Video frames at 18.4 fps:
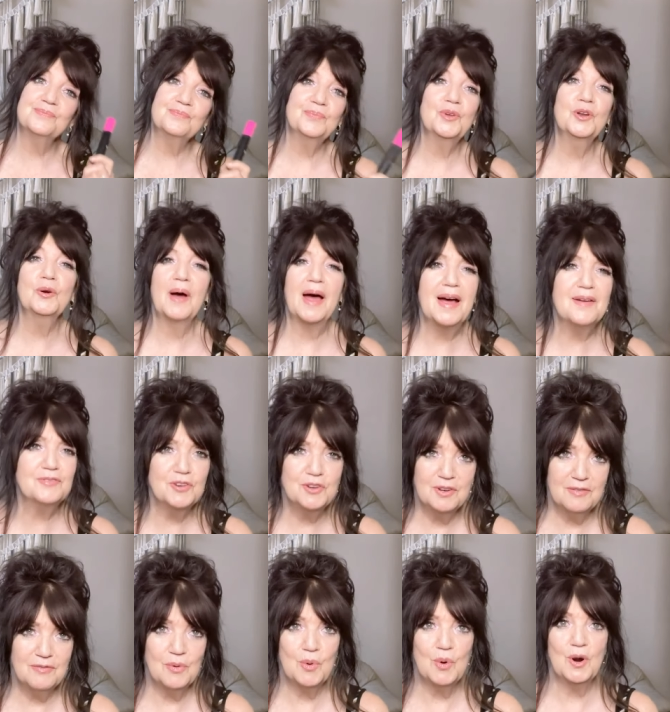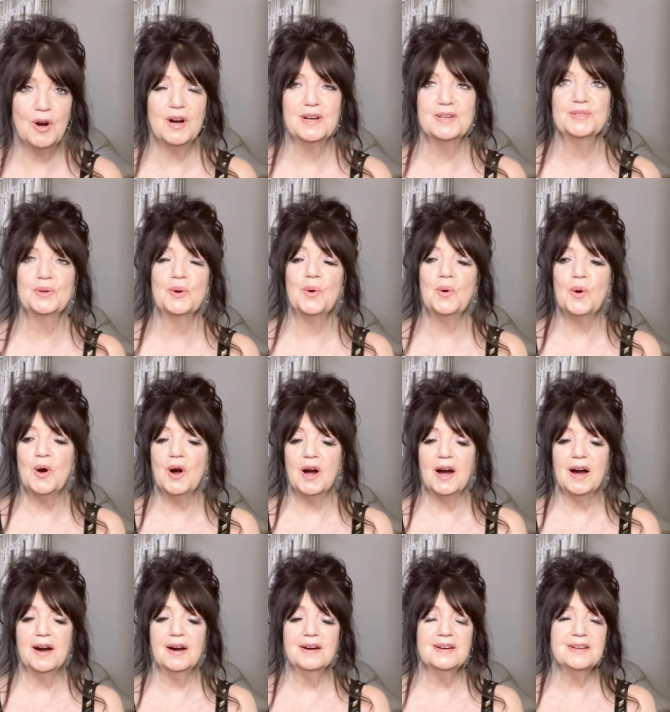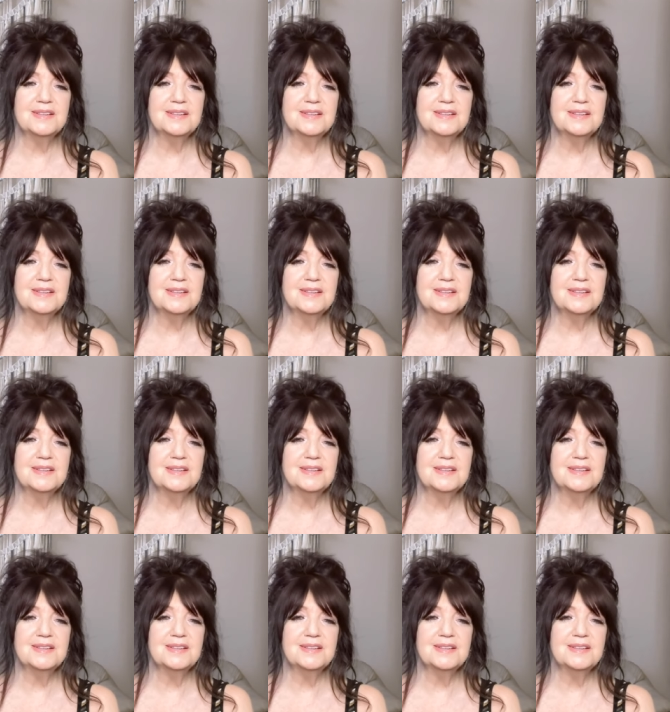you know, after divorce or